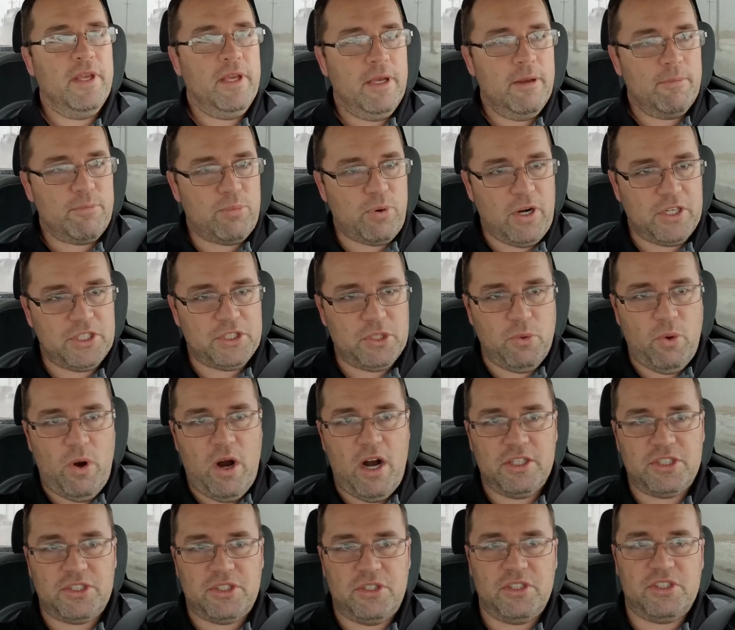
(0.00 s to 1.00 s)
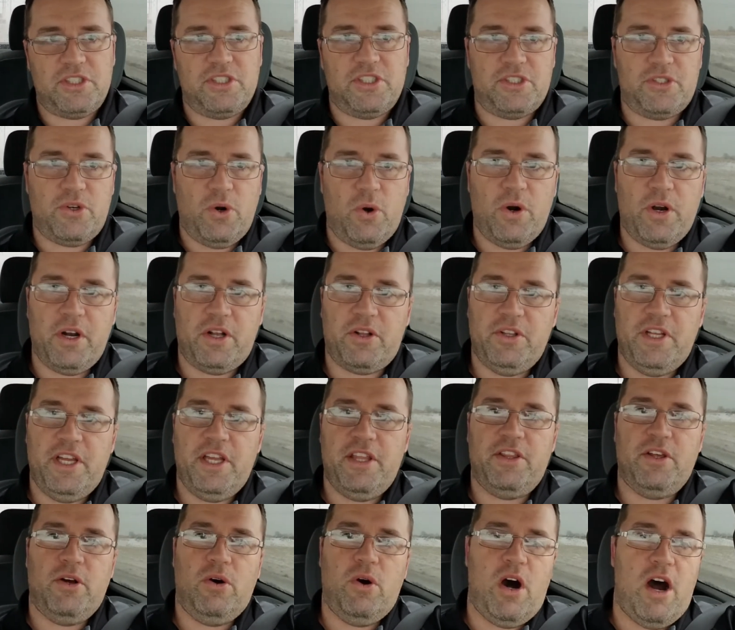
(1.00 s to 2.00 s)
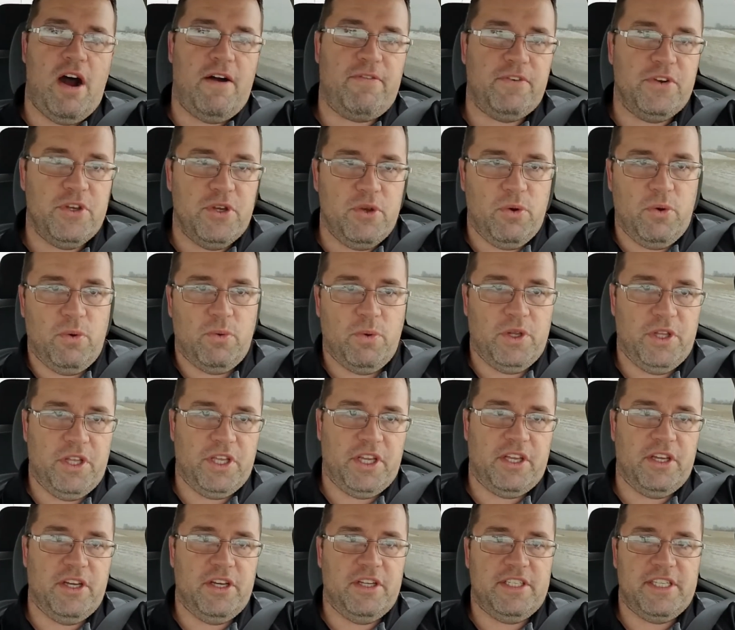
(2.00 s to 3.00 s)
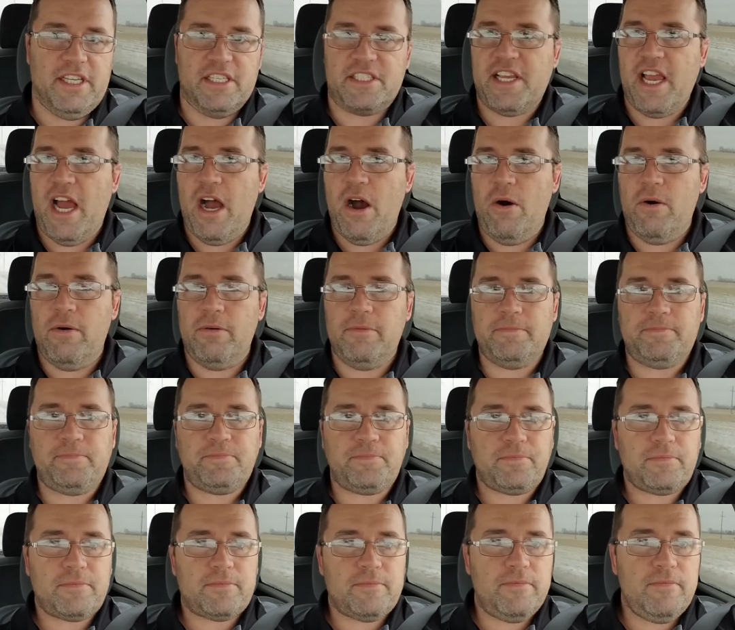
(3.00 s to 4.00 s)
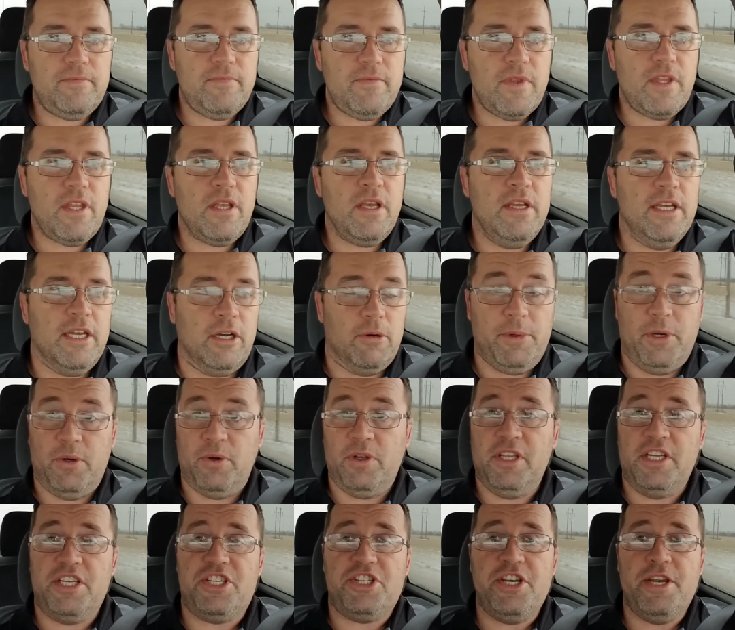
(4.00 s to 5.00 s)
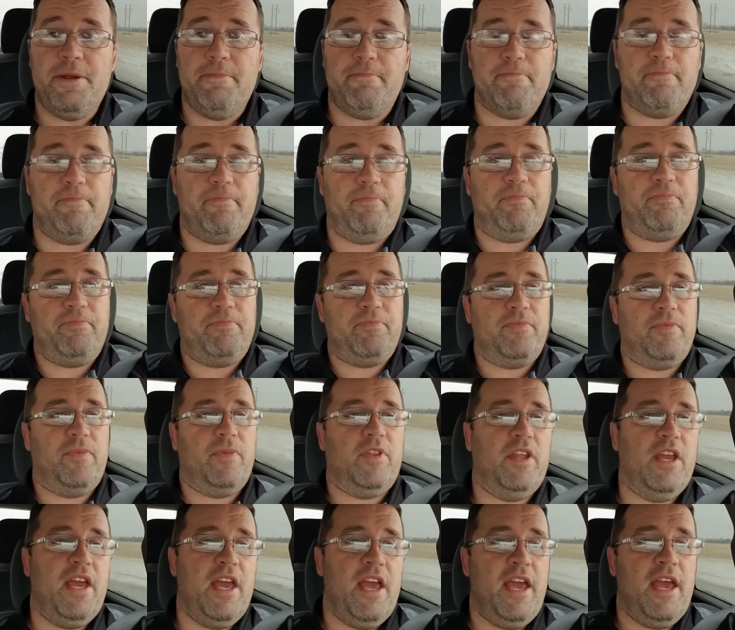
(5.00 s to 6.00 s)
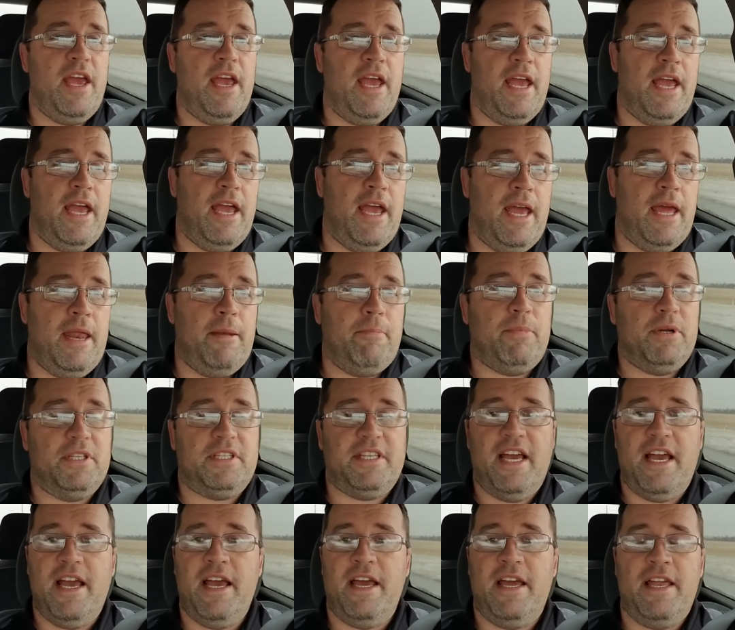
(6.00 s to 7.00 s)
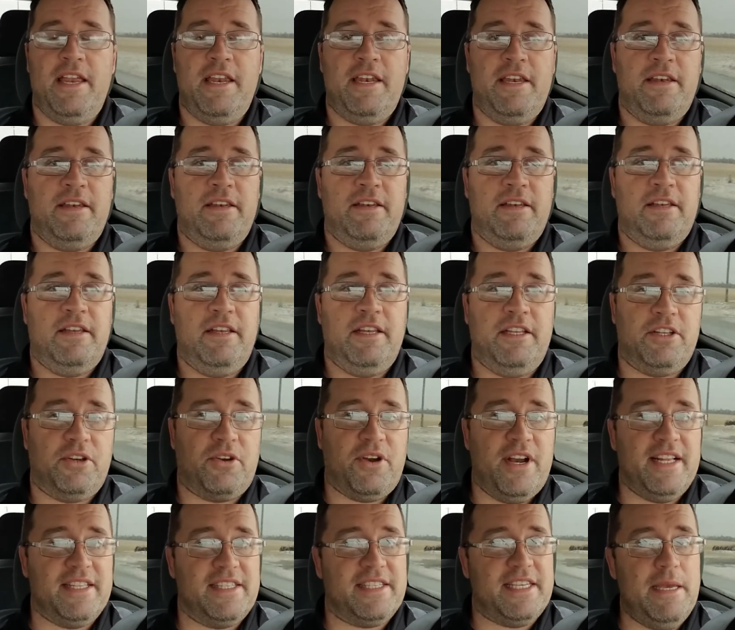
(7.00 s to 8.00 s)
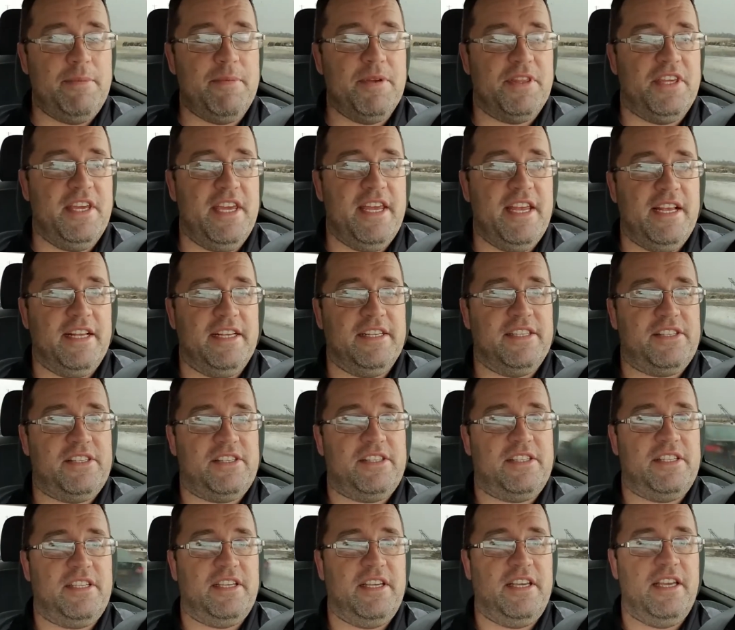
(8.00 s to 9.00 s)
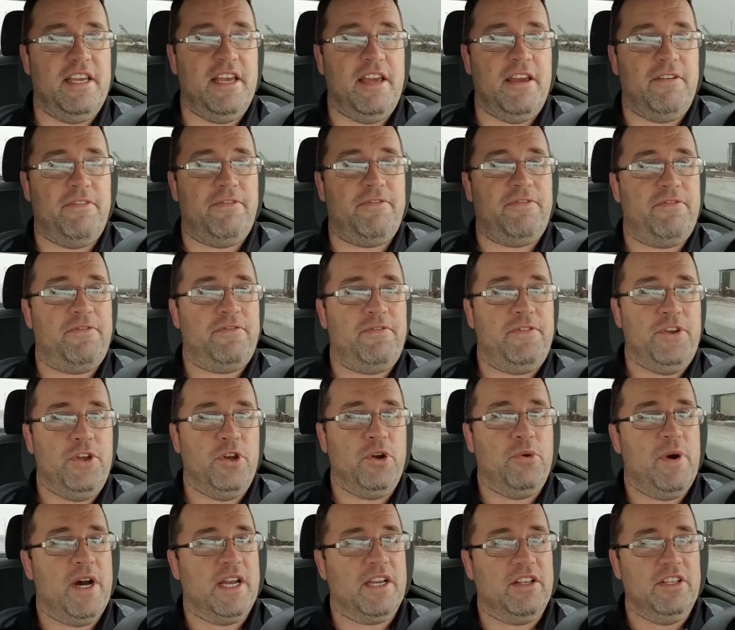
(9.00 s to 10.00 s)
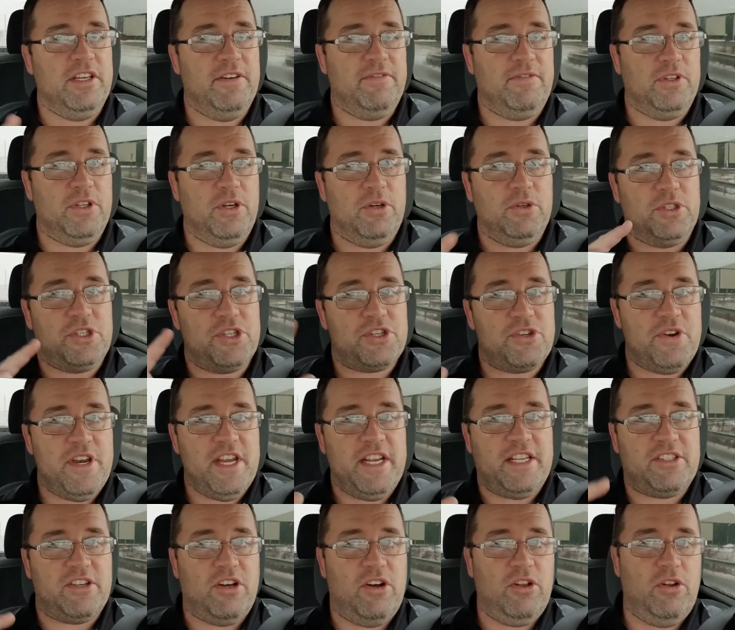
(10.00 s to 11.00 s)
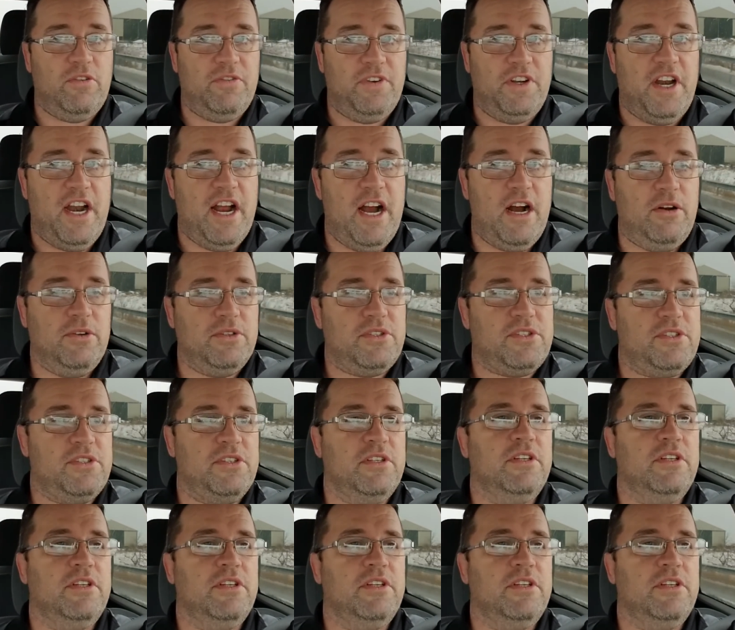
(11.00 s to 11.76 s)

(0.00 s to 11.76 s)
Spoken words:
Pressure washers, historically, they'll offer you a really good discount. It'll be really cheap, but then in the grand scheme of things, if you don't want to live with those streaks all over your house,